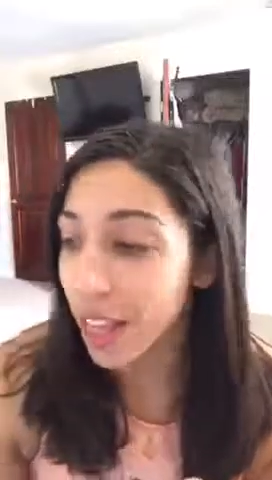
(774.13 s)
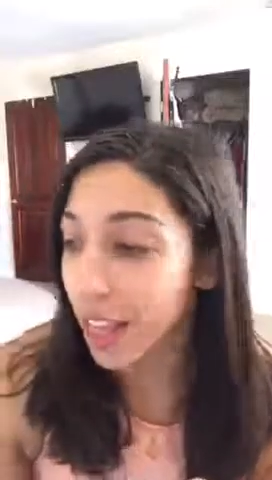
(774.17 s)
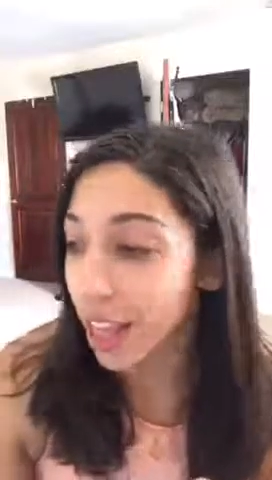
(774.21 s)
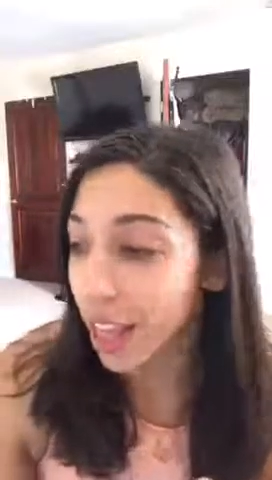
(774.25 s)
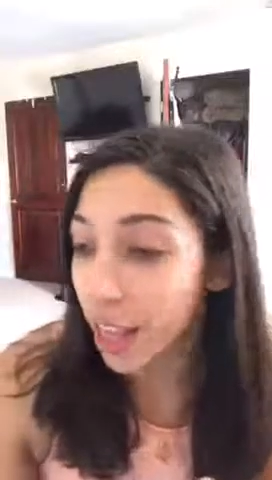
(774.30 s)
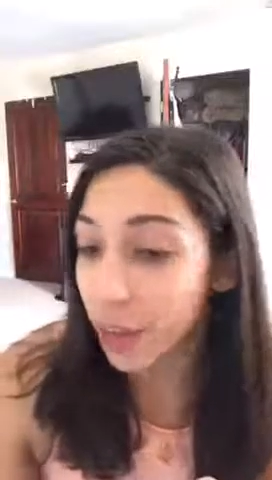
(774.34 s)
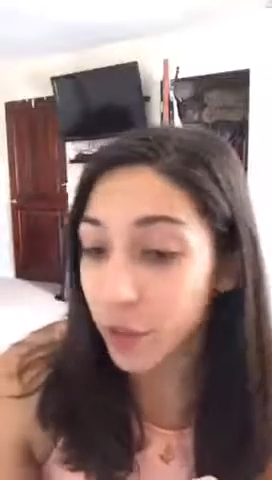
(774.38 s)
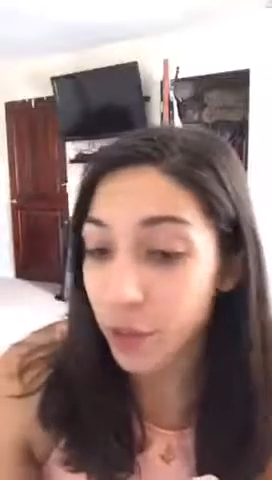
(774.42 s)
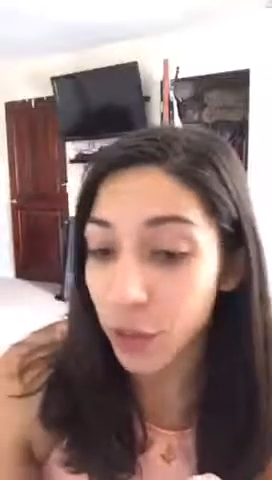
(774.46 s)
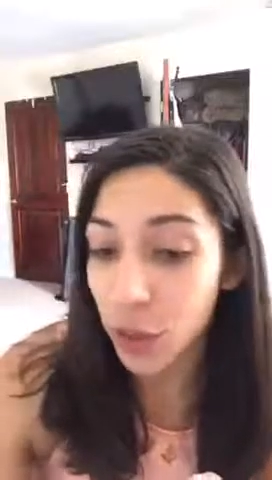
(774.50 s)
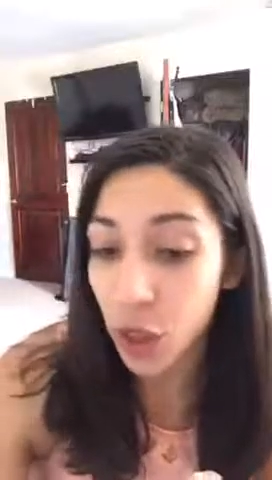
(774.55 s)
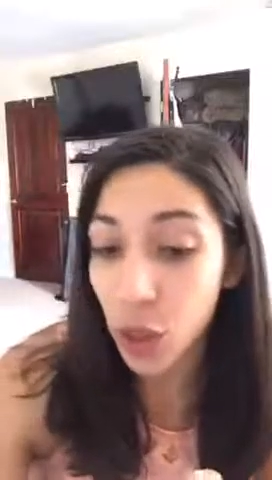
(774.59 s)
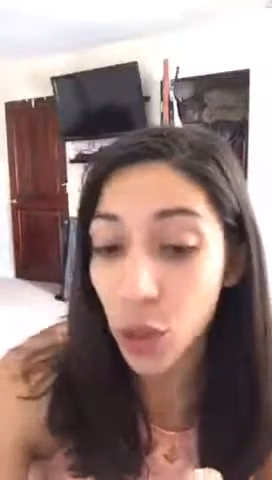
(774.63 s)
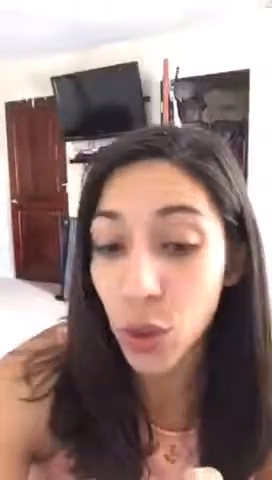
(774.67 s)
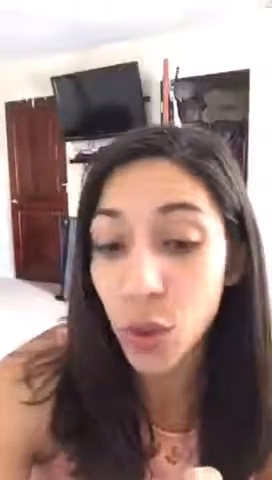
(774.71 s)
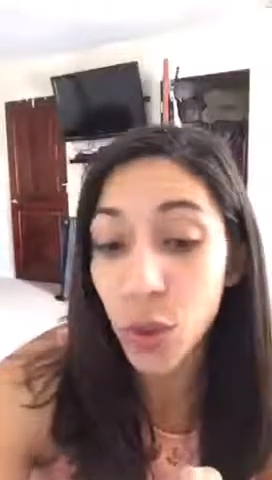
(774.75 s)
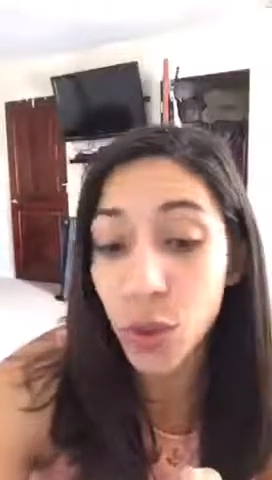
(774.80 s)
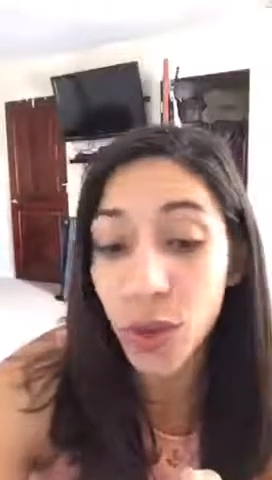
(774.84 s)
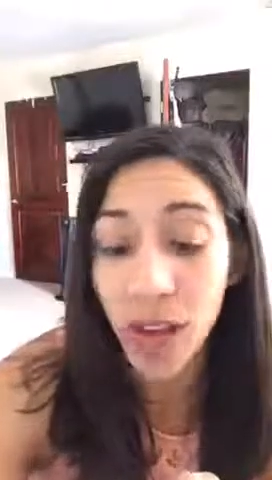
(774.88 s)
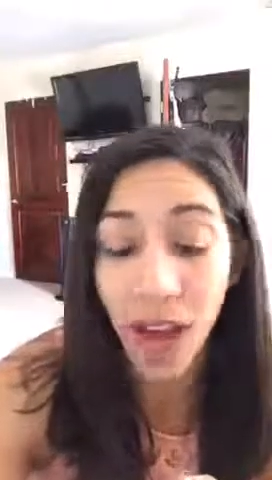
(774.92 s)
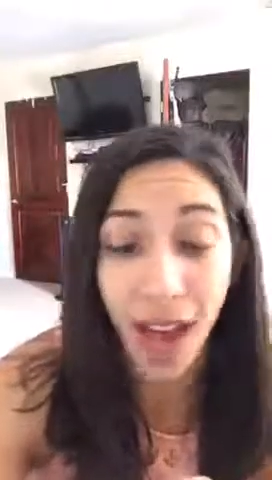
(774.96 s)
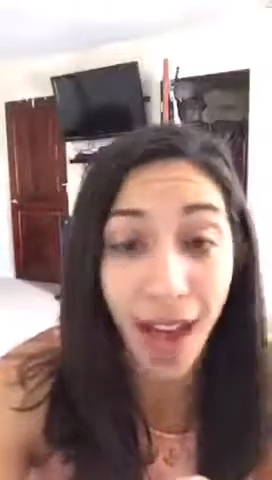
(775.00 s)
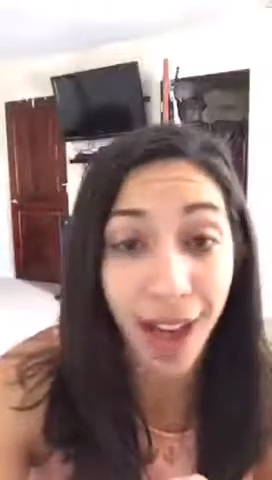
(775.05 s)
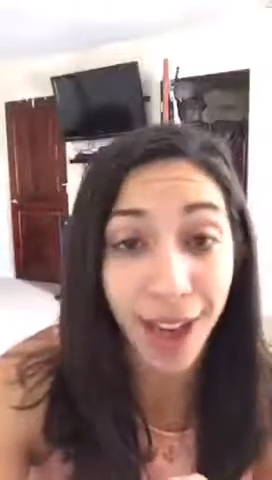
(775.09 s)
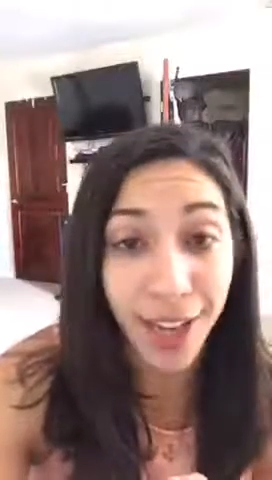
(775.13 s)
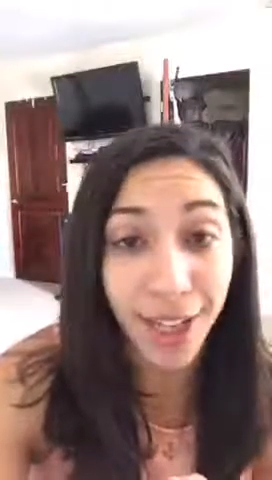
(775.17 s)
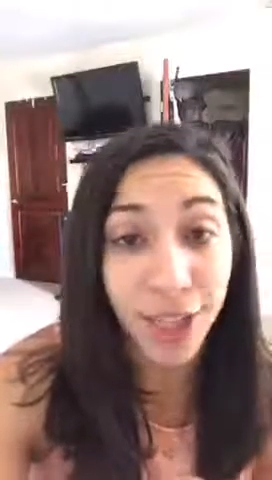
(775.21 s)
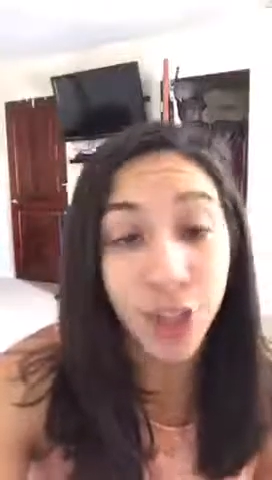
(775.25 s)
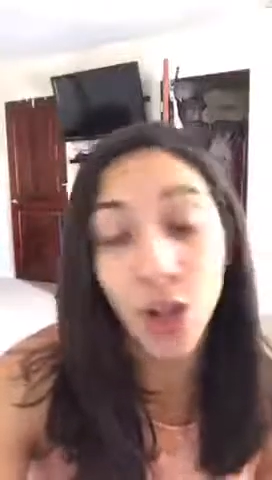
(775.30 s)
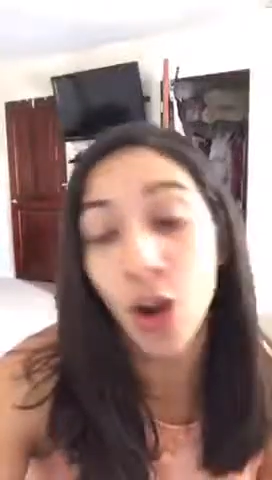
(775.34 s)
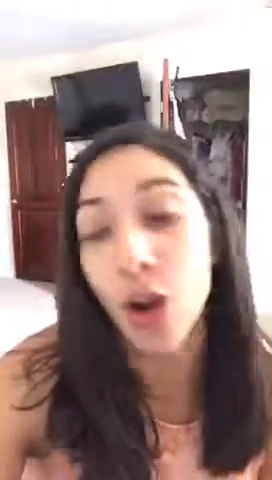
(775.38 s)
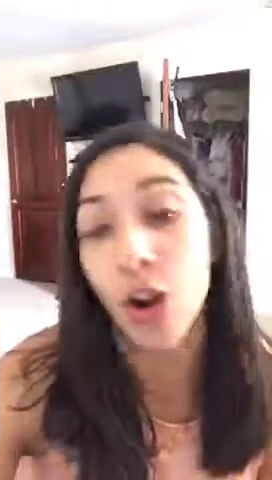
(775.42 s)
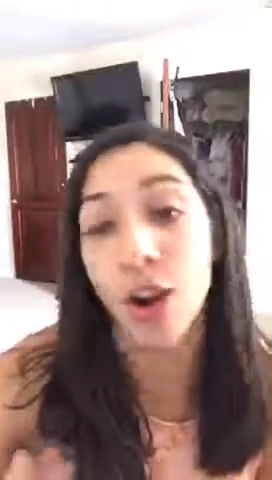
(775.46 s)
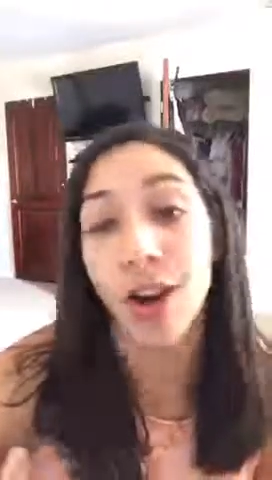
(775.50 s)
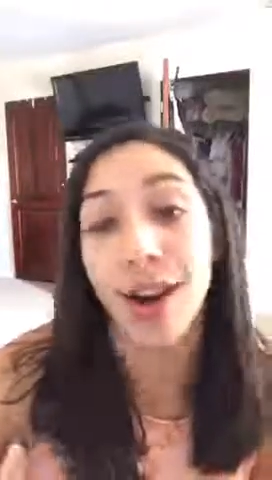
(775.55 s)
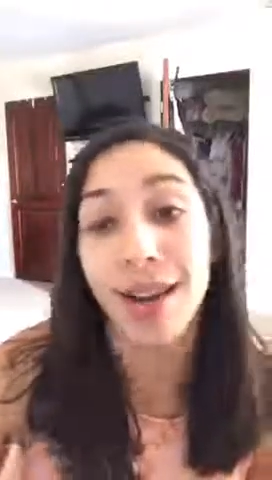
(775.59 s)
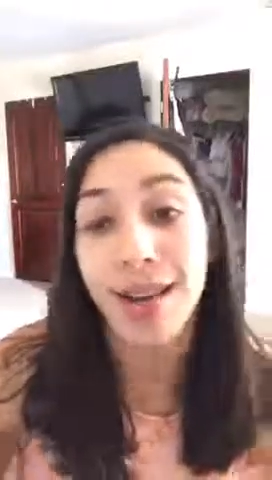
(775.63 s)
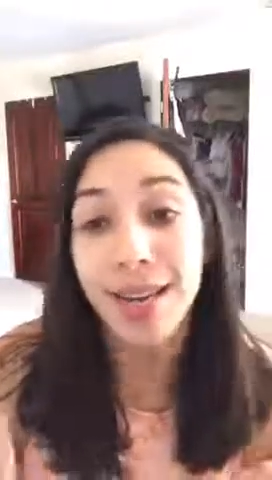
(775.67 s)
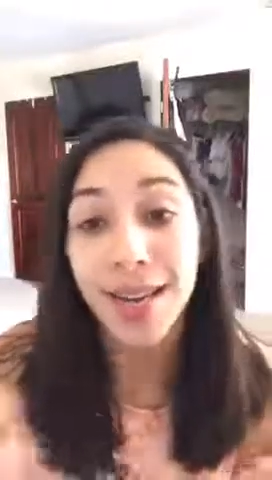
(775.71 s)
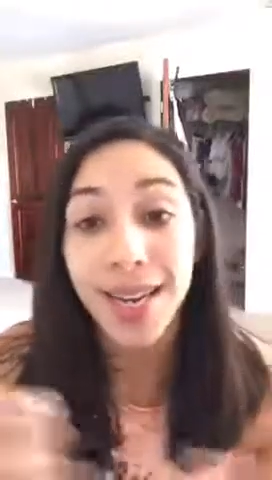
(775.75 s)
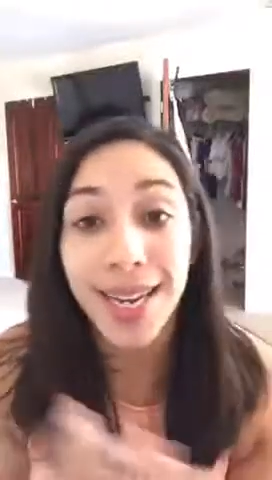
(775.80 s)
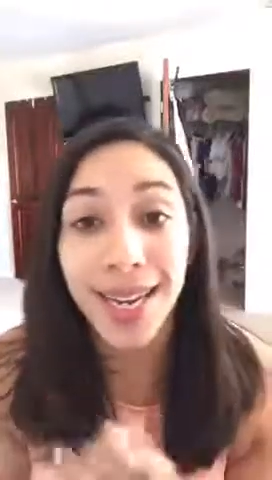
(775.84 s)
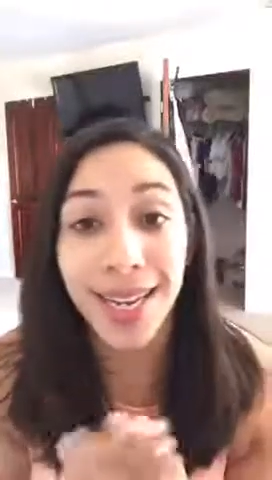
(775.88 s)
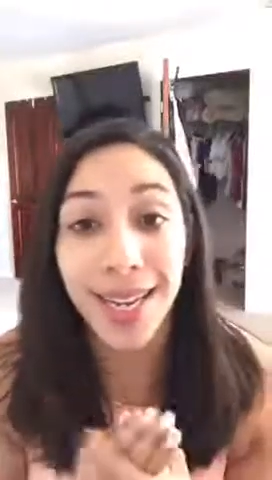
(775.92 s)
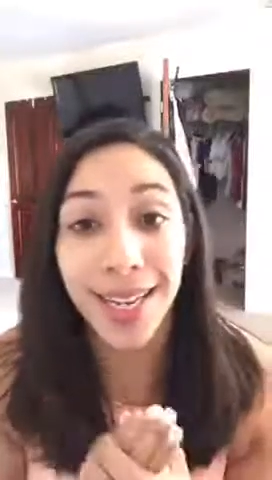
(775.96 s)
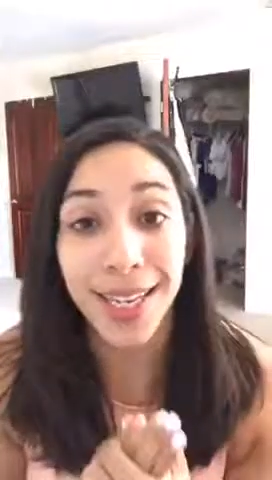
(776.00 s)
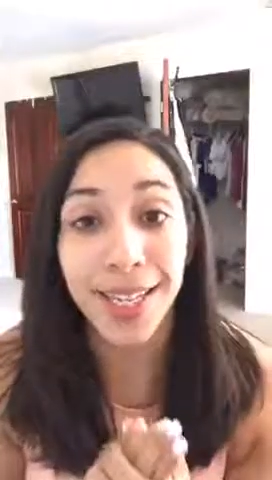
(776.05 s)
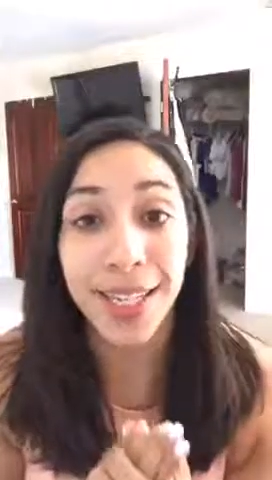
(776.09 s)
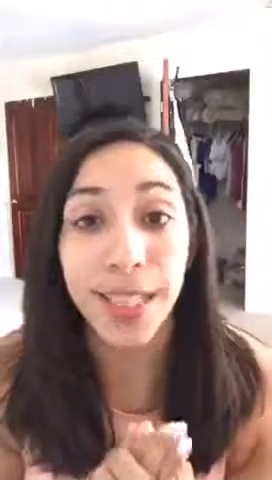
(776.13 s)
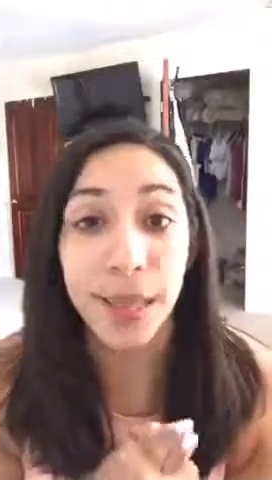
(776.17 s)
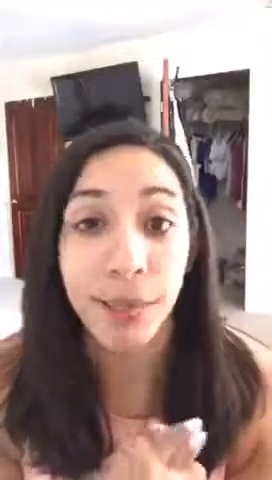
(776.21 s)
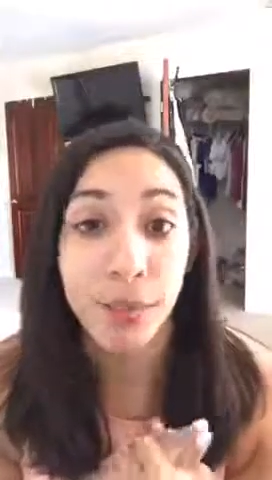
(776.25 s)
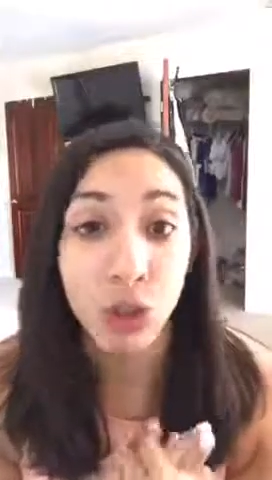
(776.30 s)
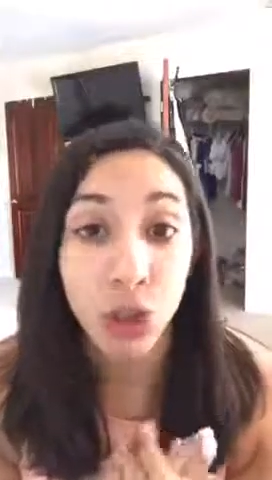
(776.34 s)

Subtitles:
If you guys are needing some